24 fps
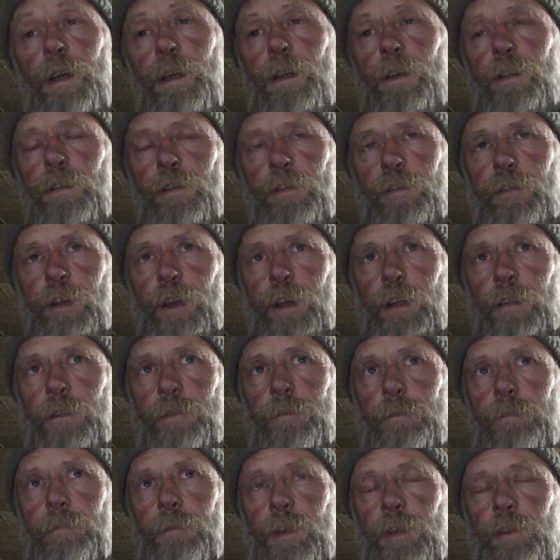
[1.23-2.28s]
So
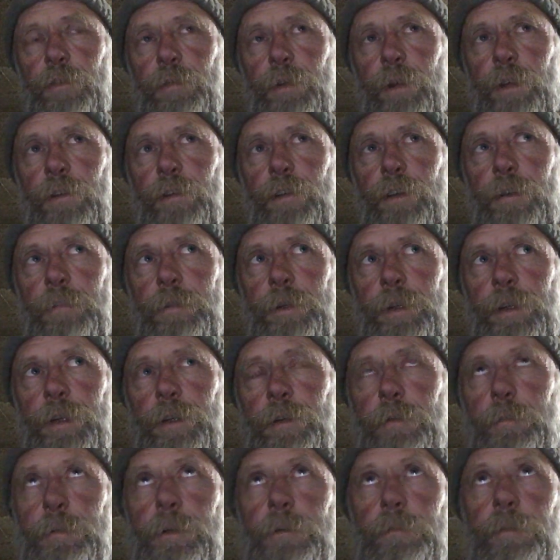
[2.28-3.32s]
this one's going to be a little
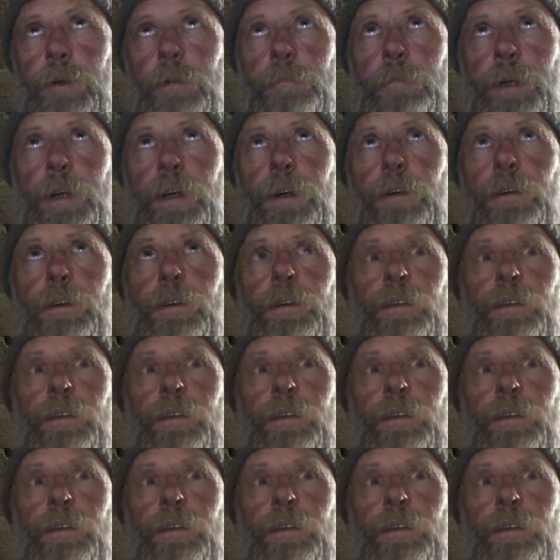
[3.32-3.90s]
bit about